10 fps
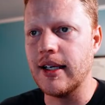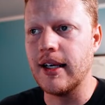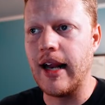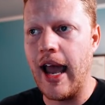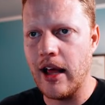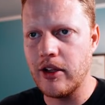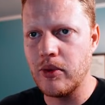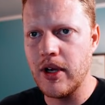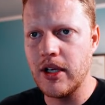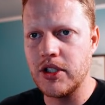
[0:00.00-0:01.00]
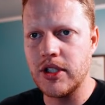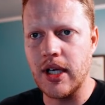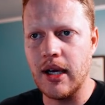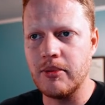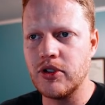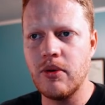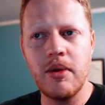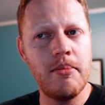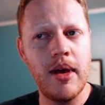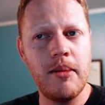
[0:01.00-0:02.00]
An Allen wrench, I'm
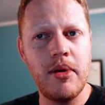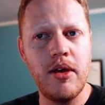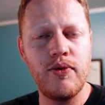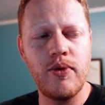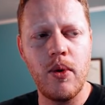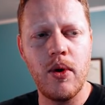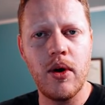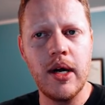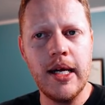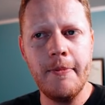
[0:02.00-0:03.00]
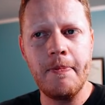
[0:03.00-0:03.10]
assuming maybe for,